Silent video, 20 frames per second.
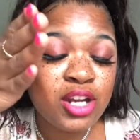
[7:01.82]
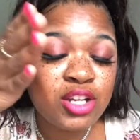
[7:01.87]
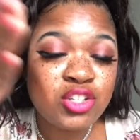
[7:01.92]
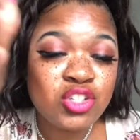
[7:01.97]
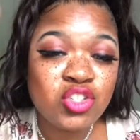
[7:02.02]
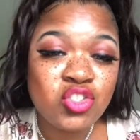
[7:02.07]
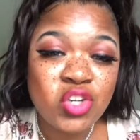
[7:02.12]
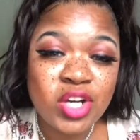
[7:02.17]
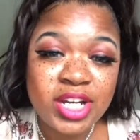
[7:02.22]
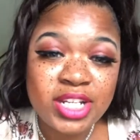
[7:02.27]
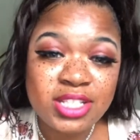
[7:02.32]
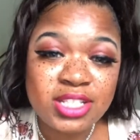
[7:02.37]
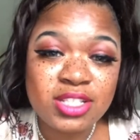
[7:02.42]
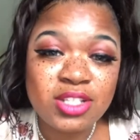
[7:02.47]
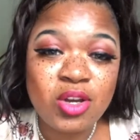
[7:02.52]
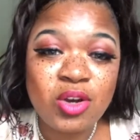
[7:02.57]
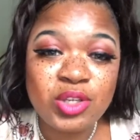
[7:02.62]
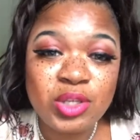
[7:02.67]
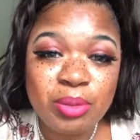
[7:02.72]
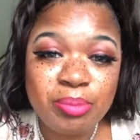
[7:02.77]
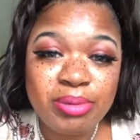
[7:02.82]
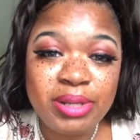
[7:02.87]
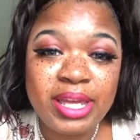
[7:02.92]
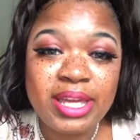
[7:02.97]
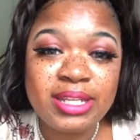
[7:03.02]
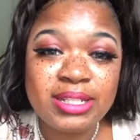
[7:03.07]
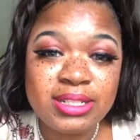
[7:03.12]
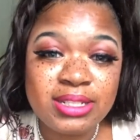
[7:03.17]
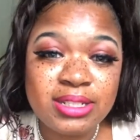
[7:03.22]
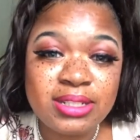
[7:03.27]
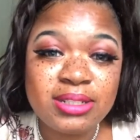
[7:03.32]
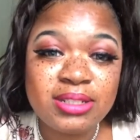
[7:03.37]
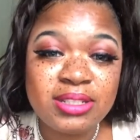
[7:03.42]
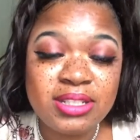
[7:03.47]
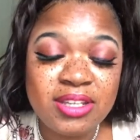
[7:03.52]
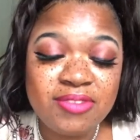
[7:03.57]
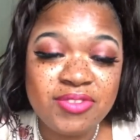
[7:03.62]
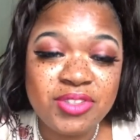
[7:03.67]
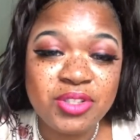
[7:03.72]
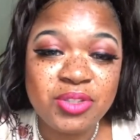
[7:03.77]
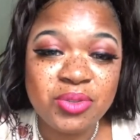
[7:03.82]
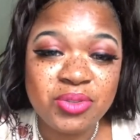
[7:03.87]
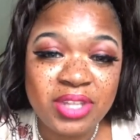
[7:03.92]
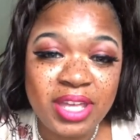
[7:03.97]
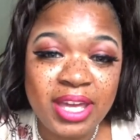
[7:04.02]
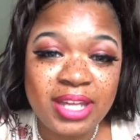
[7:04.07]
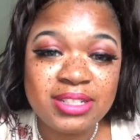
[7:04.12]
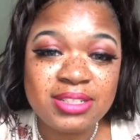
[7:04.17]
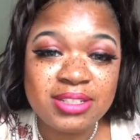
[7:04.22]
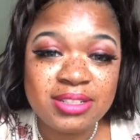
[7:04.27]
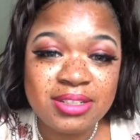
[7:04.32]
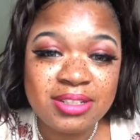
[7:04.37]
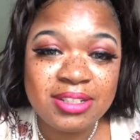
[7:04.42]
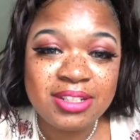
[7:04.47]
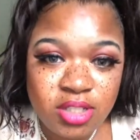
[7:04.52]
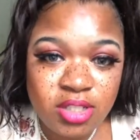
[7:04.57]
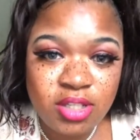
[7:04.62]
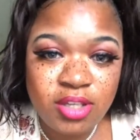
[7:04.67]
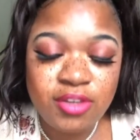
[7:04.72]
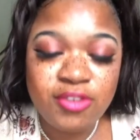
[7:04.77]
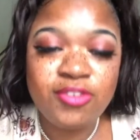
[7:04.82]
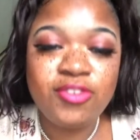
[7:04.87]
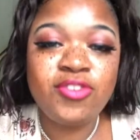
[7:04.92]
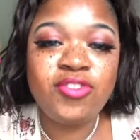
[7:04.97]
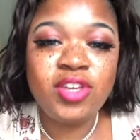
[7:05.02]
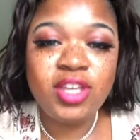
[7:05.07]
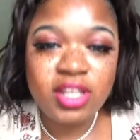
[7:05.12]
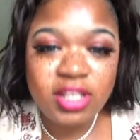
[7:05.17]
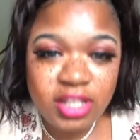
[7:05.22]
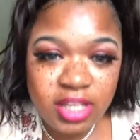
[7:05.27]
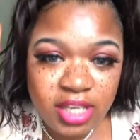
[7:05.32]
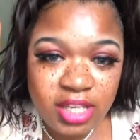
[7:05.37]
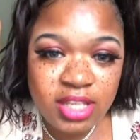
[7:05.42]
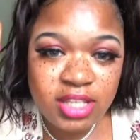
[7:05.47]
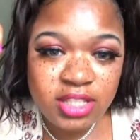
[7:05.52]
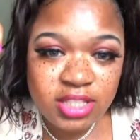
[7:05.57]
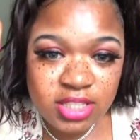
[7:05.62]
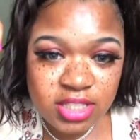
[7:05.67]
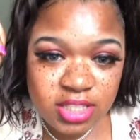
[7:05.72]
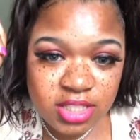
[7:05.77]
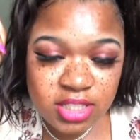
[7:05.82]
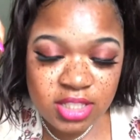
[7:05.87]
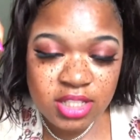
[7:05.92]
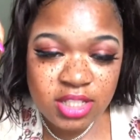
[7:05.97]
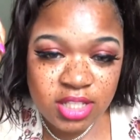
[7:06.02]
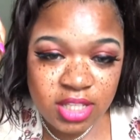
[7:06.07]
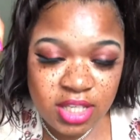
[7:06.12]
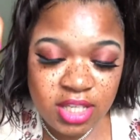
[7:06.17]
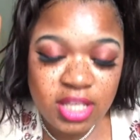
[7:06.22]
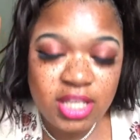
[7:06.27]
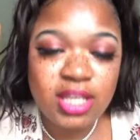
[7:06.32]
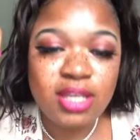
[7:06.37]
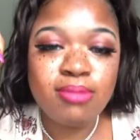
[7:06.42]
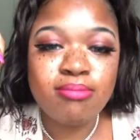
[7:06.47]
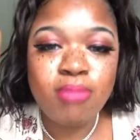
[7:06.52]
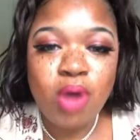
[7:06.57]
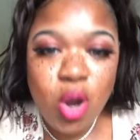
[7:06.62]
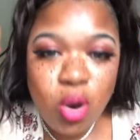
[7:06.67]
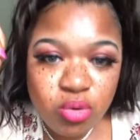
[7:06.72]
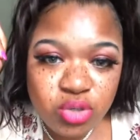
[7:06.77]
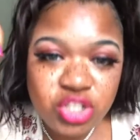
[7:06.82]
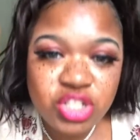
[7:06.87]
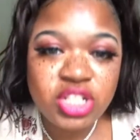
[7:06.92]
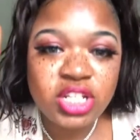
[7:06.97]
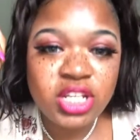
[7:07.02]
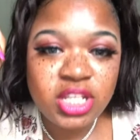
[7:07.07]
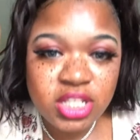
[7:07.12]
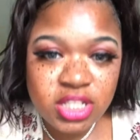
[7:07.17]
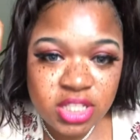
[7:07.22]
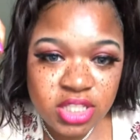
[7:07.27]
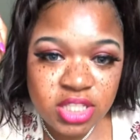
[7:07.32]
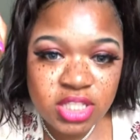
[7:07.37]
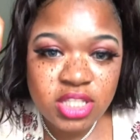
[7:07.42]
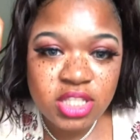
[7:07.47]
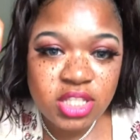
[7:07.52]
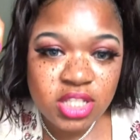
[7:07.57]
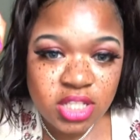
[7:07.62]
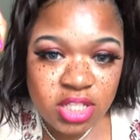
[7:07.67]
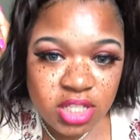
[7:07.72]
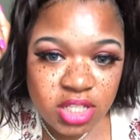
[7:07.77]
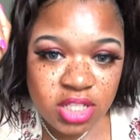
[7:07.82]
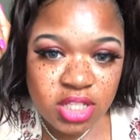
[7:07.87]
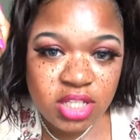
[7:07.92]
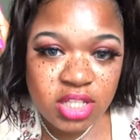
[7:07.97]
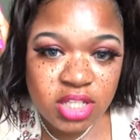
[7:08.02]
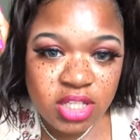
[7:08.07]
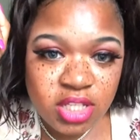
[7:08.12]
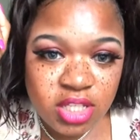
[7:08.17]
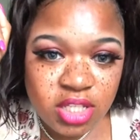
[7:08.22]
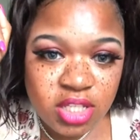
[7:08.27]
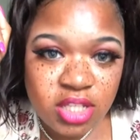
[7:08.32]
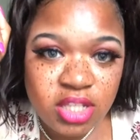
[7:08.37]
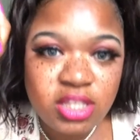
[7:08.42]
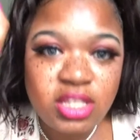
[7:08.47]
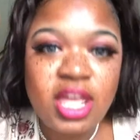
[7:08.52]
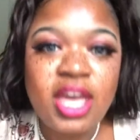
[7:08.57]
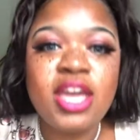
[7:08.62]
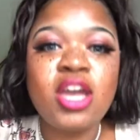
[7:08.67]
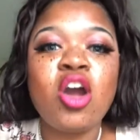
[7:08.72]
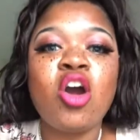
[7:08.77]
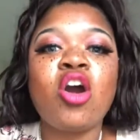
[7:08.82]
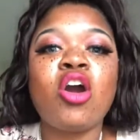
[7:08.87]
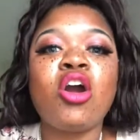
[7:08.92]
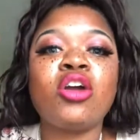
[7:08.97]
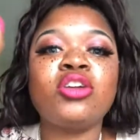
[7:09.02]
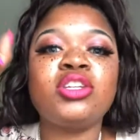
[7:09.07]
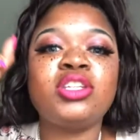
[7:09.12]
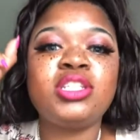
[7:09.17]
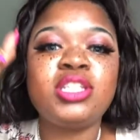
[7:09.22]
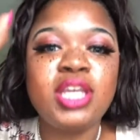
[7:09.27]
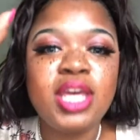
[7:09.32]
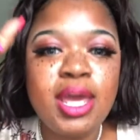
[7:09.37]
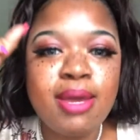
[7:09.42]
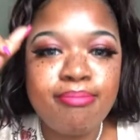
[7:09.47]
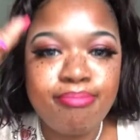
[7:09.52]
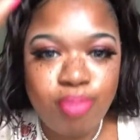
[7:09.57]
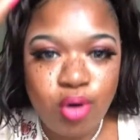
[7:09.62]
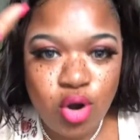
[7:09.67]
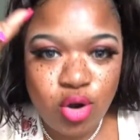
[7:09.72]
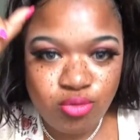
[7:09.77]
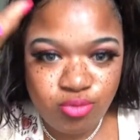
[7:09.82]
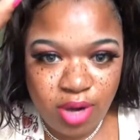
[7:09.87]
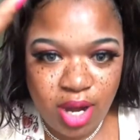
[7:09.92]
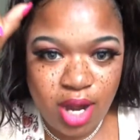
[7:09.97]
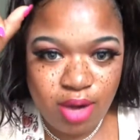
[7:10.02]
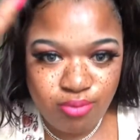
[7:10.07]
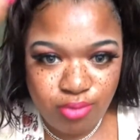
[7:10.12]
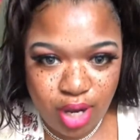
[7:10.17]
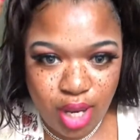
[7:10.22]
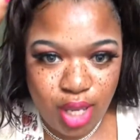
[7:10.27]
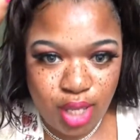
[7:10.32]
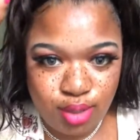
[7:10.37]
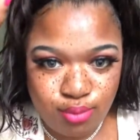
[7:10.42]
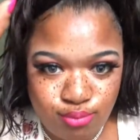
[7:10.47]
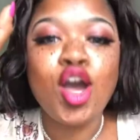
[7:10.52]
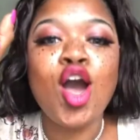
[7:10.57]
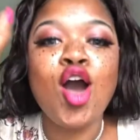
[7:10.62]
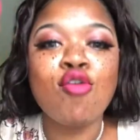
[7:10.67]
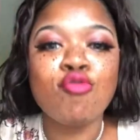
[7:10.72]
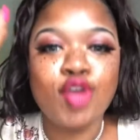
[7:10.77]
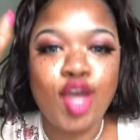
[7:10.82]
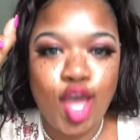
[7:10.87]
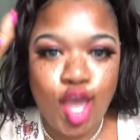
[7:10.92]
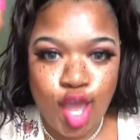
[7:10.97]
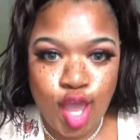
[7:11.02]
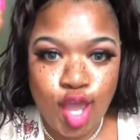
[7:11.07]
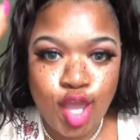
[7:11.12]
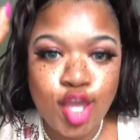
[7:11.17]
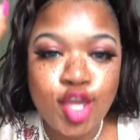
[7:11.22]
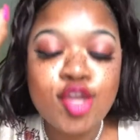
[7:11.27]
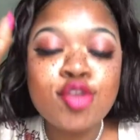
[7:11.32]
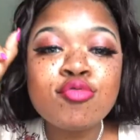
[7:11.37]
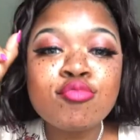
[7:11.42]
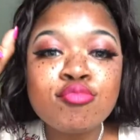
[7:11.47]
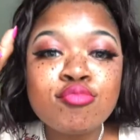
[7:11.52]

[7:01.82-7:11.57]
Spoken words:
of stress on your plate if you do that. Feelings, emotions, they are temporary, okay?